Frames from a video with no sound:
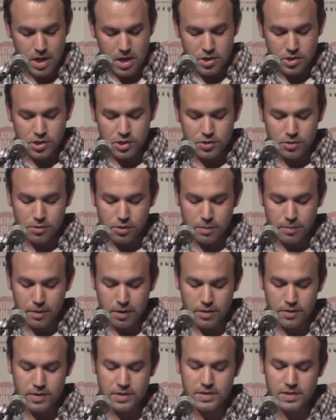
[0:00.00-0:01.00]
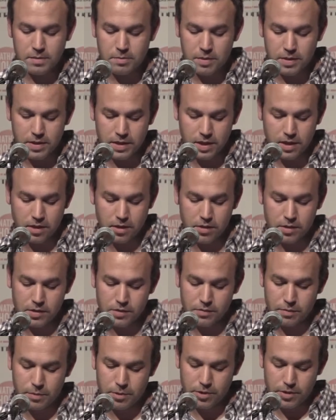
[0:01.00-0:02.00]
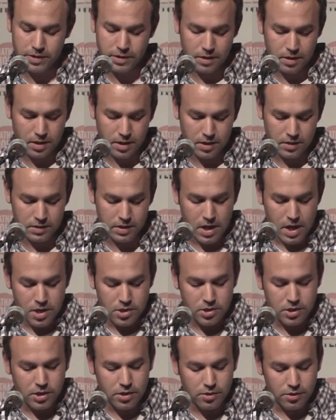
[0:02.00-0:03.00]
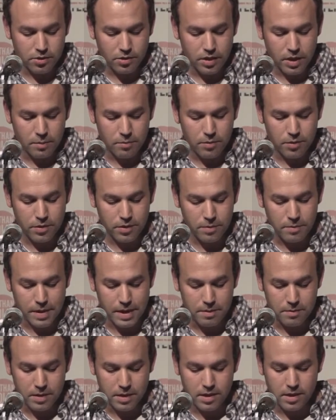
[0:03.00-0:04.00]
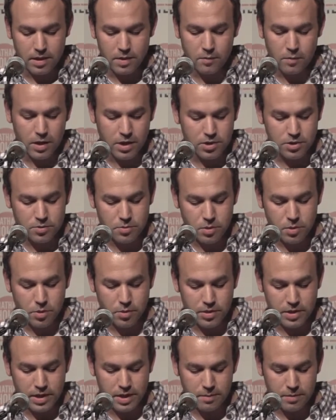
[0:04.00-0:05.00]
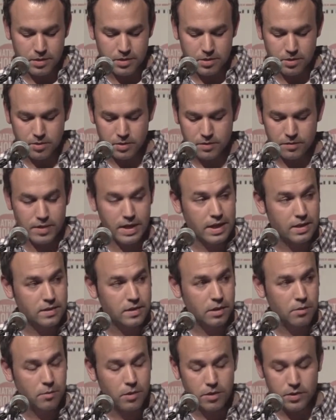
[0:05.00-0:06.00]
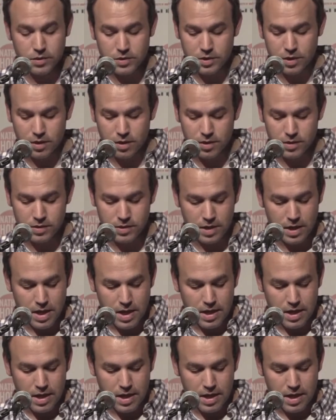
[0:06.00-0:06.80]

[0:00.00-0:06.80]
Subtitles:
She tore apart the sympathy cards from her in-laws. She curled up with her baby and watched recorded episodes of Dancing with the Stars,